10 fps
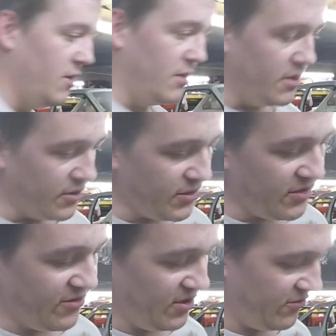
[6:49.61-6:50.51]

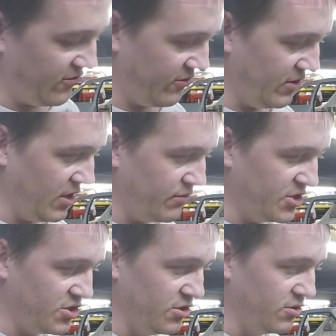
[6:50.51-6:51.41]
This is the
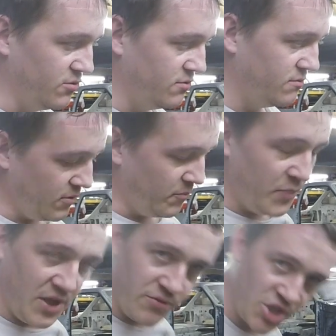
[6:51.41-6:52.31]
original
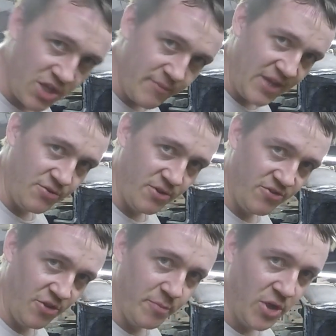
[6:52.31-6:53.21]
bit of sheet metal that's
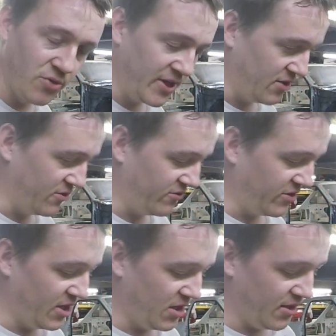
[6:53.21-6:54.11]
on the bulkhead on
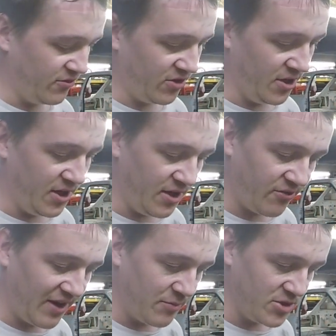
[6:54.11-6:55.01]
Skylines, and it
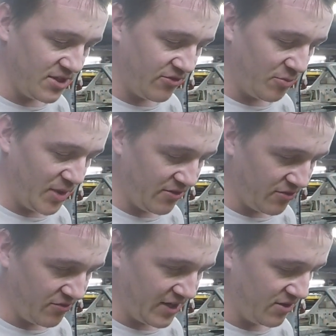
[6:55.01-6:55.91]
sandwiches a piece of
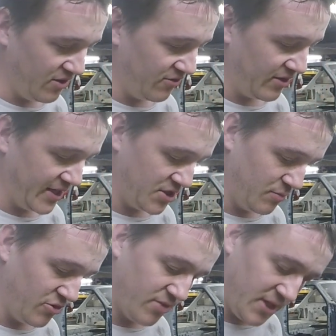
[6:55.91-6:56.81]
sound insulation
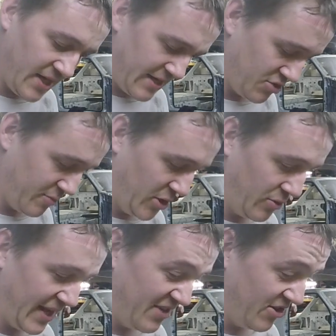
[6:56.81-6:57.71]
between the actual
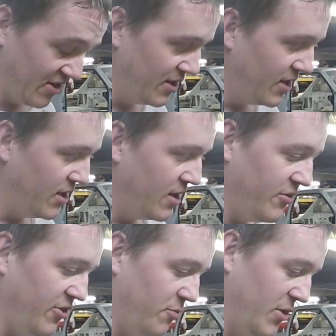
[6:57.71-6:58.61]
bulkhead and
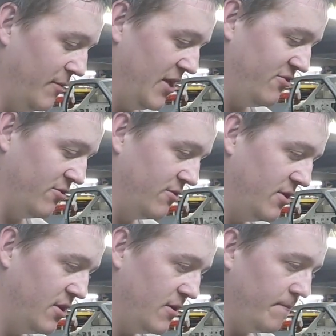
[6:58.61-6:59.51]
this bit of metal.
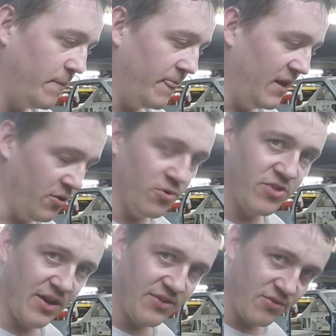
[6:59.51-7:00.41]
It also
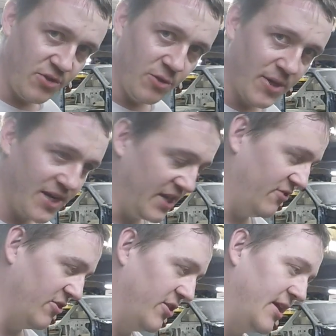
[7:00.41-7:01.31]
has a few brackets
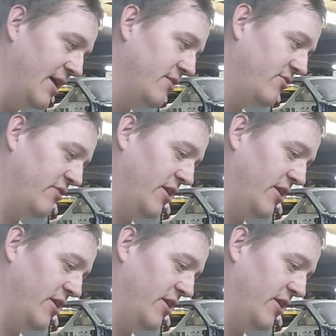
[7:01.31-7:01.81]
on there, so